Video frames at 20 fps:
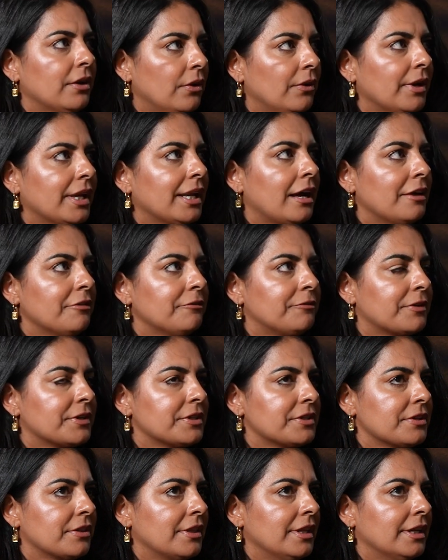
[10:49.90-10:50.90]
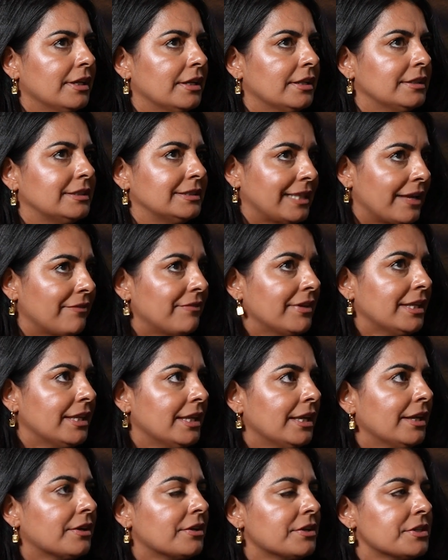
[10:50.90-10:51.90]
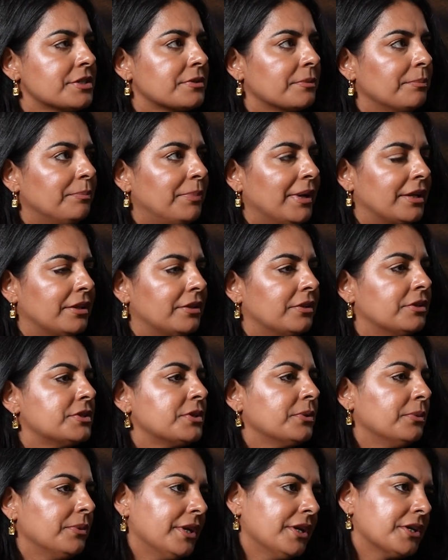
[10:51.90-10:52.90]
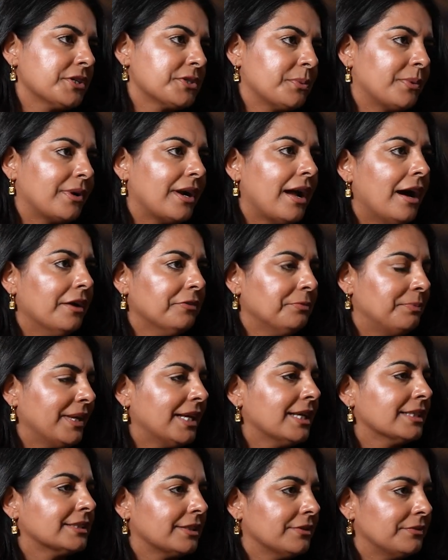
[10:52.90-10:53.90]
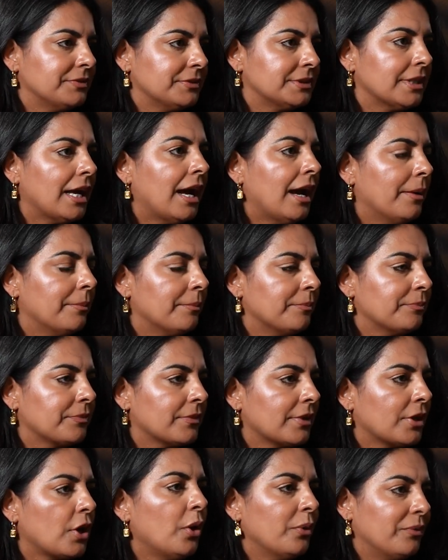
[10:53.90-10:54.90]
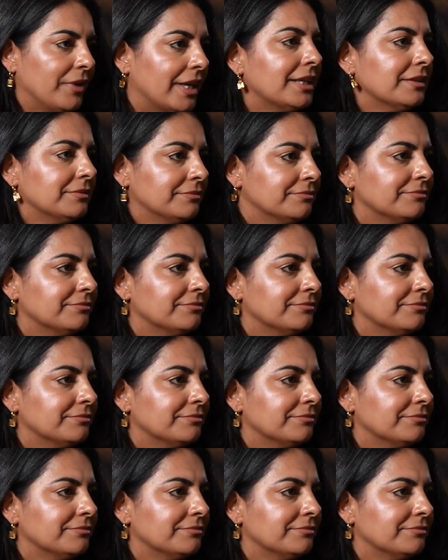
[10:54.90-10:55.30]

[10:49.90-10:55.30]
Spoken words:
going on for the 7 years, but 2 years were off because of COVID.